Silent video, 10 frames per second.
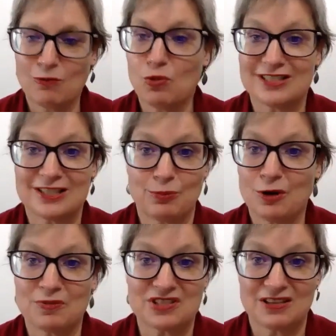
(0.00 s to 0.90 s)
what's the
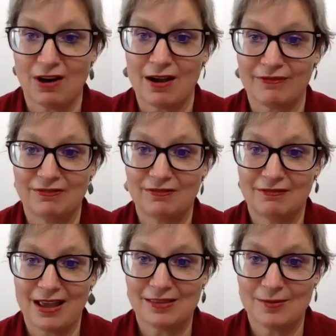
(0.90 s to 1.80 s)
purpose of life
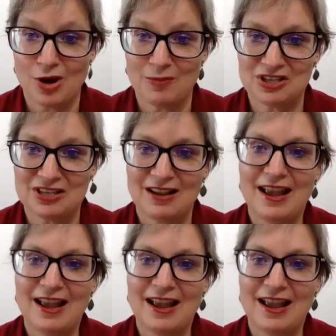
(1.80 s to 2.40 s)
at the moment?